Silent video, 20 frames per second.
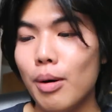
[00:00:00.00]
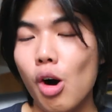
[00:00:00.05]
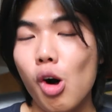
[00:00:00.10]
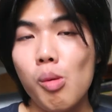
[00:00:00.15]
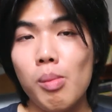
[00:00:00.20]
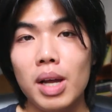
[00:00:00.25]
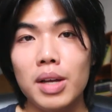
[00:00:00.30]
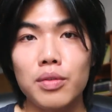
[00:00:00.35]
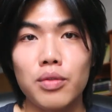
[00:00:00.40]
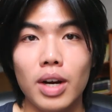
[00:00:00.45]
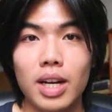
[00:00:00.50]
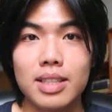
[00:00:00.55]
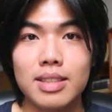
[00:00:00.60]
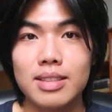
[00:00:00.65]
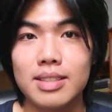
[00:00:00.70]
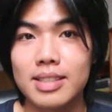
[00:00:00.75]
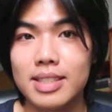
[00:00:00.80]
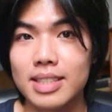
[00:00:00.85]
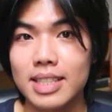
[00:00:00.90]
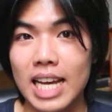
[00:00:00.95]
All my
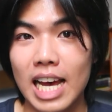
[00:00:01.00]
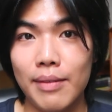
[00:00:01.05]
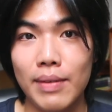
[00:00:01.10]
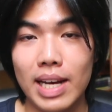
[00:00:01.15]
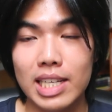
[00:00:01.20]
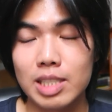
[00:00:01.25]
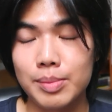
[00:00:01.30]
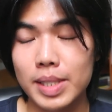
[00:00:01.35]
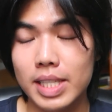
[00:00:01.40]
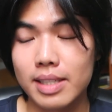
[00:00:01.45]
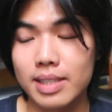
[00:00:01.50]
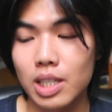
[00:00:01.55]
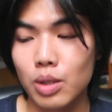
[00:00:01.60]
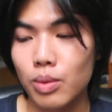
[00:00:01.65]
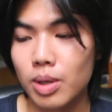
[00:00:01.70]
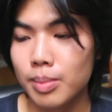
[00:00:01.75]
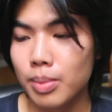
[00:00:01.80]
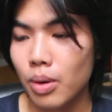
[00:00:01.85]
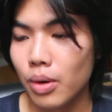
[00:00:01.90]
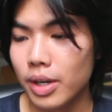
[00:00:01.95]
friends have asked me this at
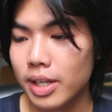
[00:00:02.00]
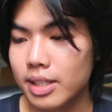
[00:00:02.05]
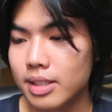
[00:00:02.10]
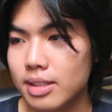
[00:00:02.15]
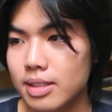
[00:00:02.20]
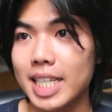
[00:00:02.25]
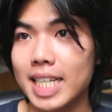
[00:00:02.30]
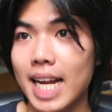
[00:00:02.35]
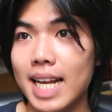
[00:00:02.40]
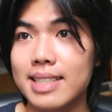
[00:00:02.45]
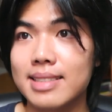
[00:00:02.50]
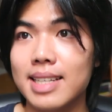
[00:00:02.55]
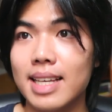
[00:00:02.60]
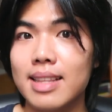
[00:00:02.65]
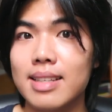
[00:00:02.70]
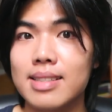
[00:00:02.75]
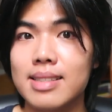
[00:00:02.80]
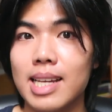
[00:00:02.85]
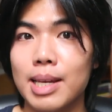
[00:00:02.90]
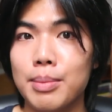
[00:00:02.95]
one point, and I say
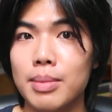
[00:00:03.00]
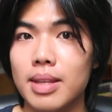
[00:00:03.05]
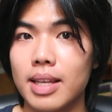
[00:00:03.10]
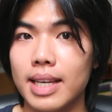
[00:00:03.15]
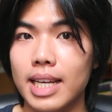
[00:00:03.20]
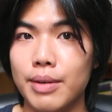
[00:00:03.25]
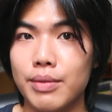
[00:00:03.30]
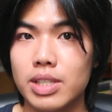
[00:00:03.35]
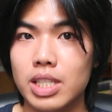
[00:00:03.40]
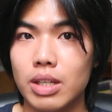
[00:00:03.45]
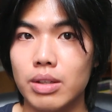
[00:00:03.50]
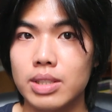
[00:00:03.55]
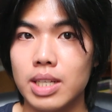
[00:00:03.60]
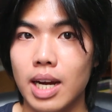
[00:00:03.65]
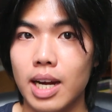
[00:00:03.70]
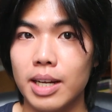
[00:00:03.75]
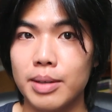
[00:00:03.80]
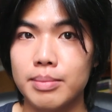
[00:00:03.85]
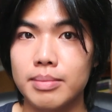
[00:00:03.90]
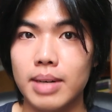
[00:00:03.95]
the same thing every single
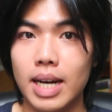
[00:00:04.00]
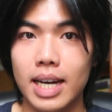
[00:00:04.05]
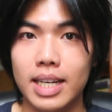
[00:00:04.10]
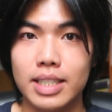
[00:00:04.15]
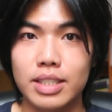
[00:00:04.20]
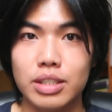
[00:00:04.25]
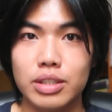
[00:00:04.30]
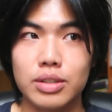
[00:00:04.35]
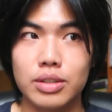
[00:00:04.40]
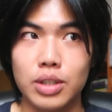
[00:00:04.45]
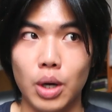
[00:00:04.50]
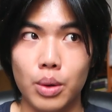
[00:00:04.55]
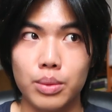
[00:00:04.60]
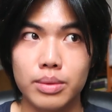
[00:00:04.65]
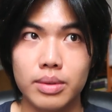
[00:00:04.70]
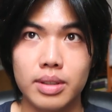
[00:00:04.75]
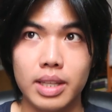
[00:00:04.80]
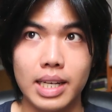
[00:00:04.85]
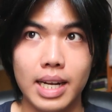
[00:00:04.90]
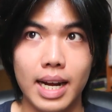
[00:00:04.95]
time. I
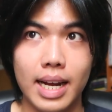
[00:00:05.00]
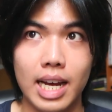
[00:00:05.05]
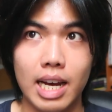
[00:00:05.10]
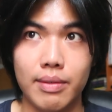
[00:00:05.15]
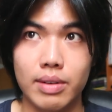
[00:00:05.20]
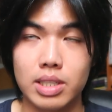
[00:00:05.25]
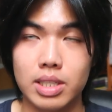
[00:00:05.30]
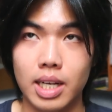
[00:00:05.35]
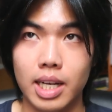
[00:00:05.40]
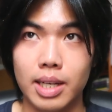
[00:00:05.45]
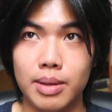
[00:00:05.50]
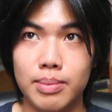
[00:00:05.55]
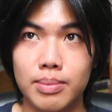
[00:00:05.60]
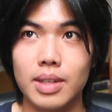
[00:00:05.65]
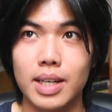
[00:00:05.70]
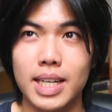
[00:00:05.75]
don't think I have a type.